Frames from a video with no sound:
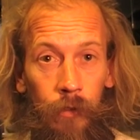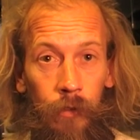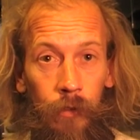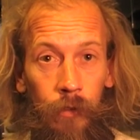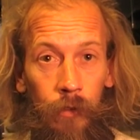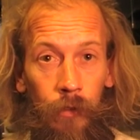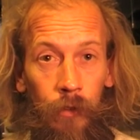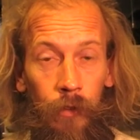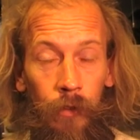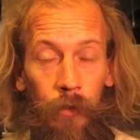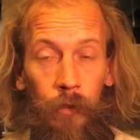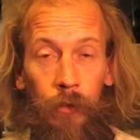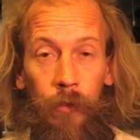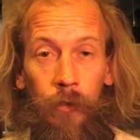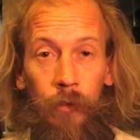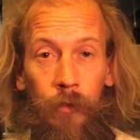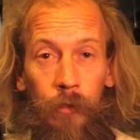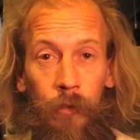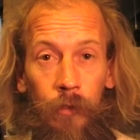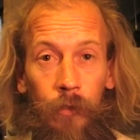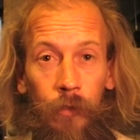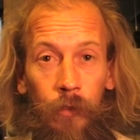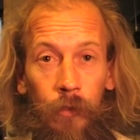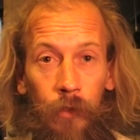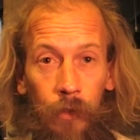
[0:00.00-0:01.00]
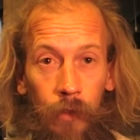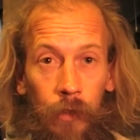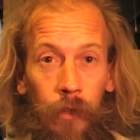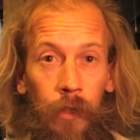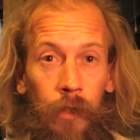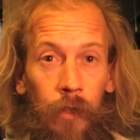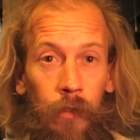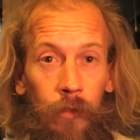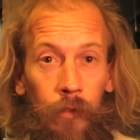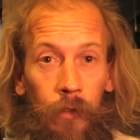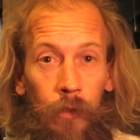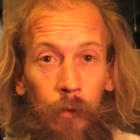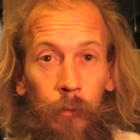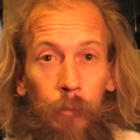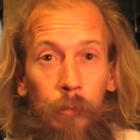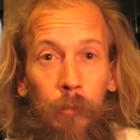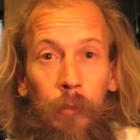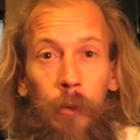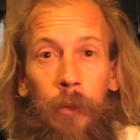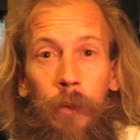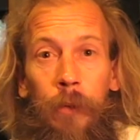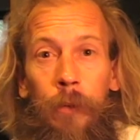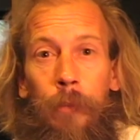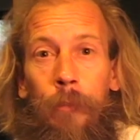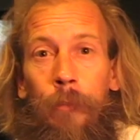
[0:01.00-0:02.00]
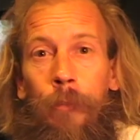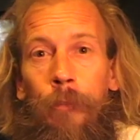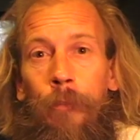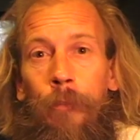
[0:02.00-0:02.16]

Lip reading: And see you next time. Bye.